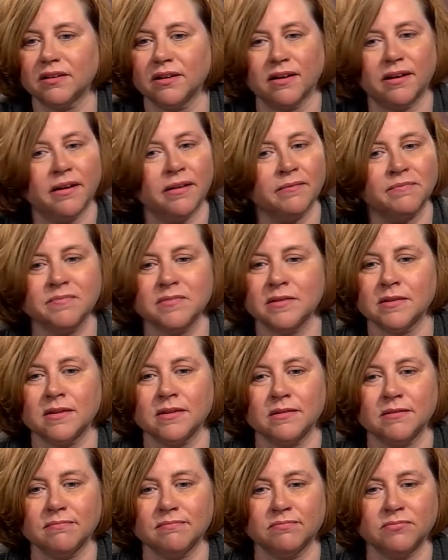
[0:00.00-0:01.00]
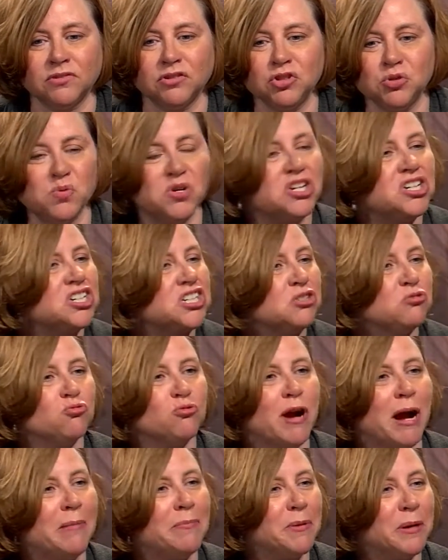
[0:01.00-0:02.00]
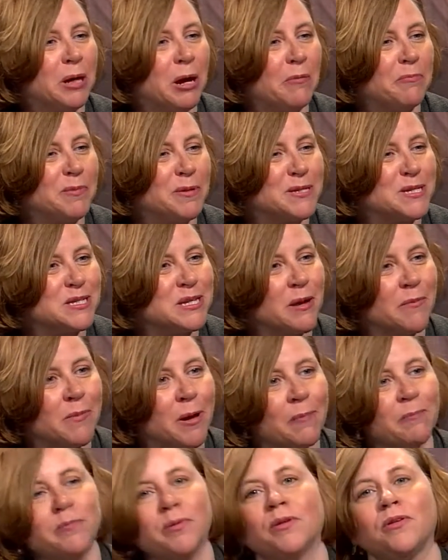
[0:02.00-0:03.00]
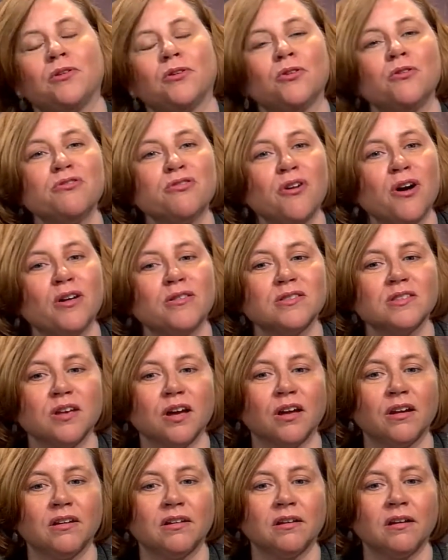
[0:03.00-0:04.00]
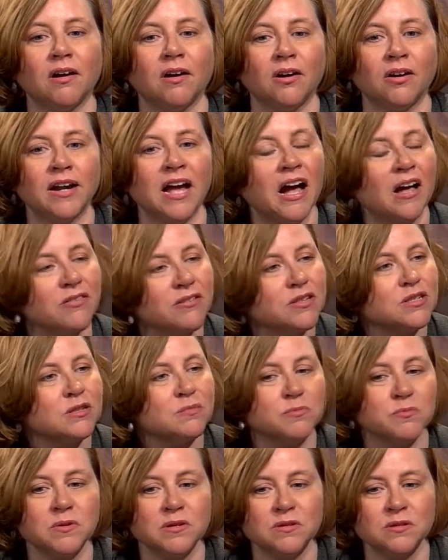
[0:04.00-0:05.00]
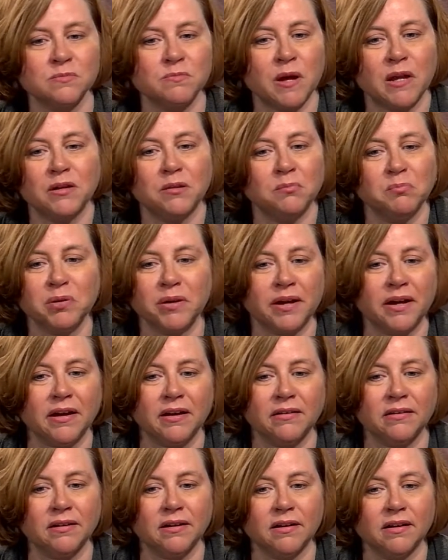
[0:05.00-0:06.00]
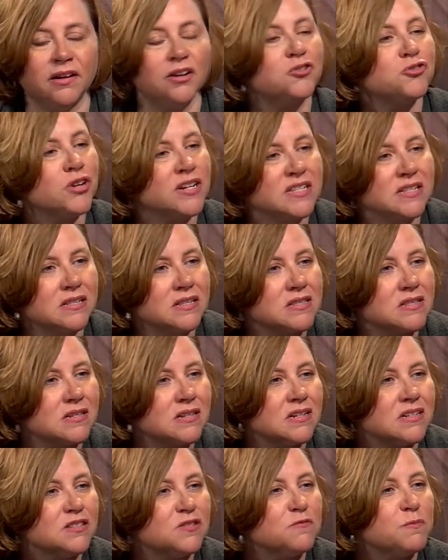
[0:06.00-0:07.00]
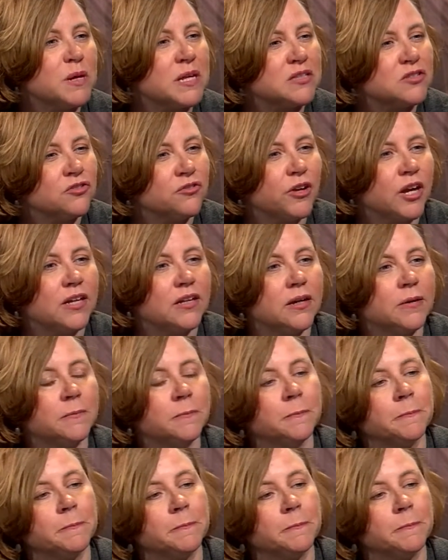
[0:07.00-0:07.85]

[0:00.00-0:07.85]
Do you want to just wrap it up and sum up your thoughts on how this spending plan addresses the needs of Pennsylvania?